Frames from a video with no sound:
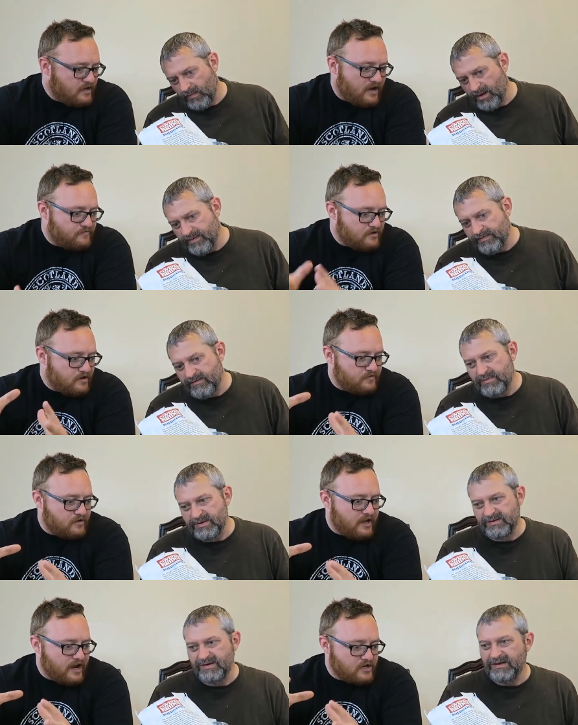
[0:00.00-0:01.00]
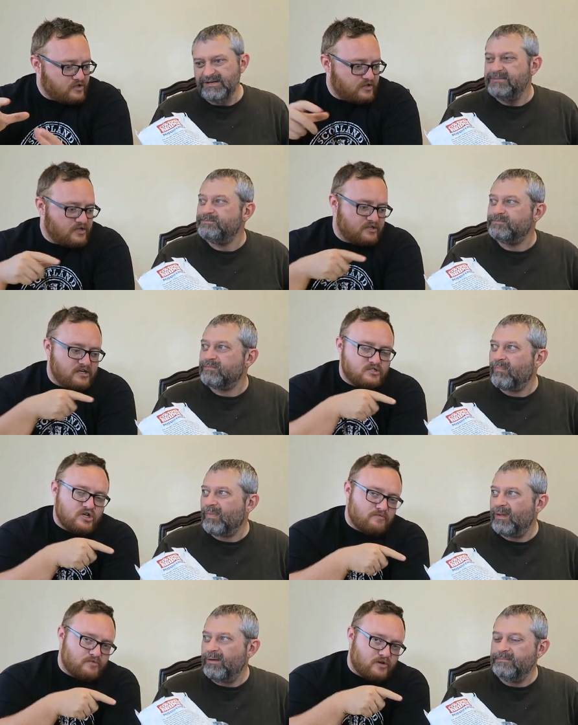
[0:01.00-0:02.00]
Speaker 1: Yeah, if they're, if they're like actually, th these
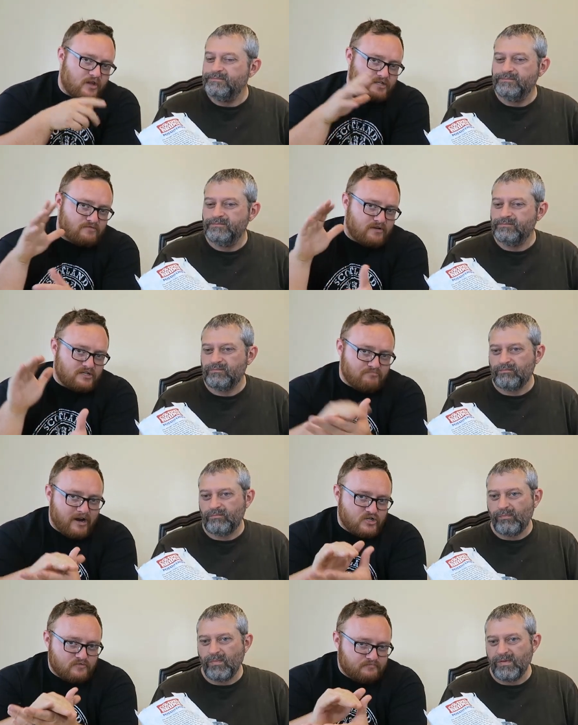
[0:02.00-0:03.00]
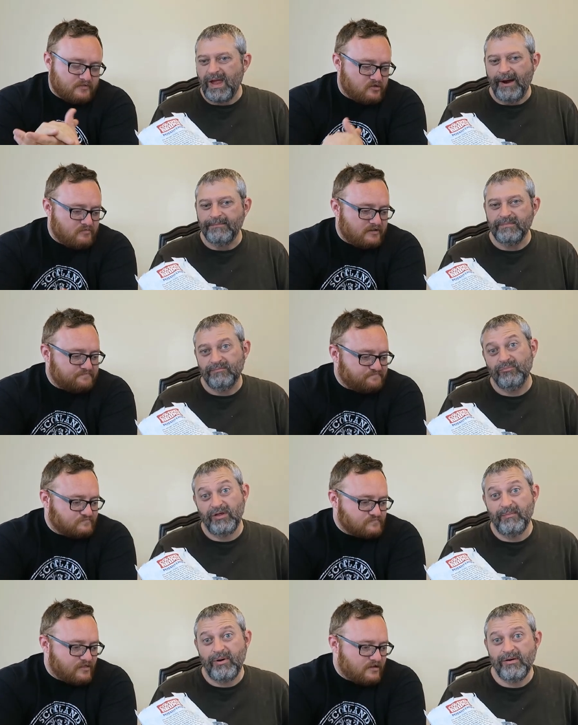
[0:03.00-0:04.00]
chips look like somebody smashed them yeah. a little bit.
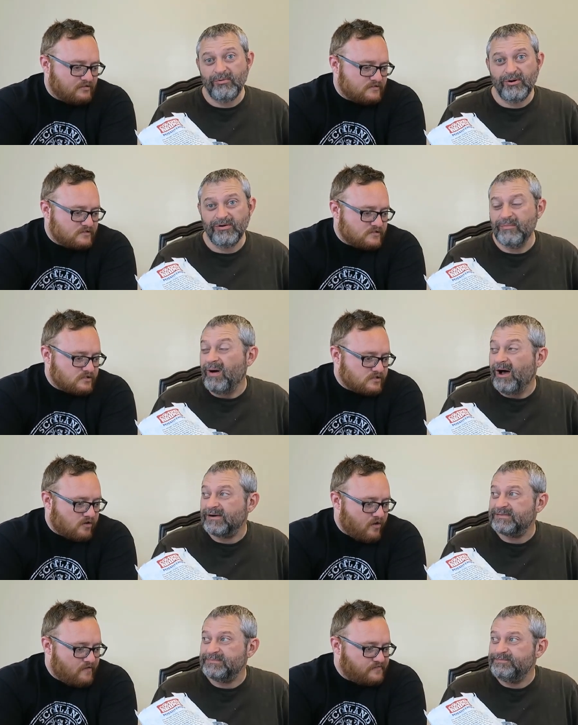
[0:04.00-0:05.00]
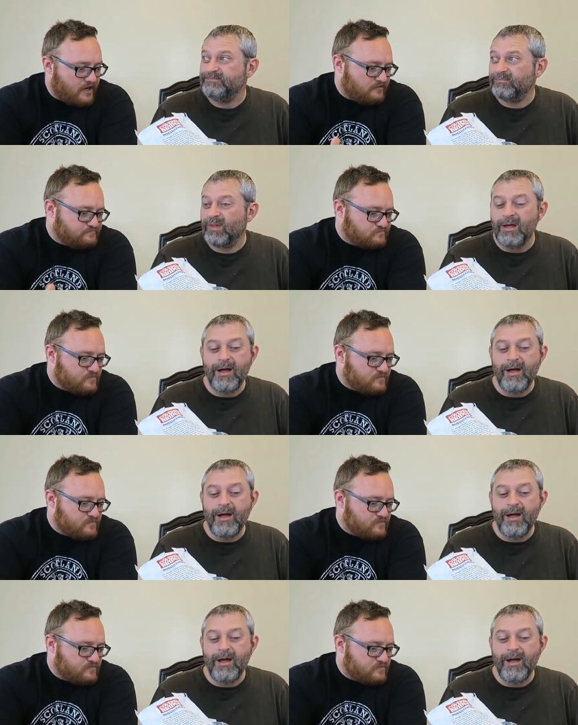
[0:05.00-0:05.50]
Well, they probably were in the box. Yeah.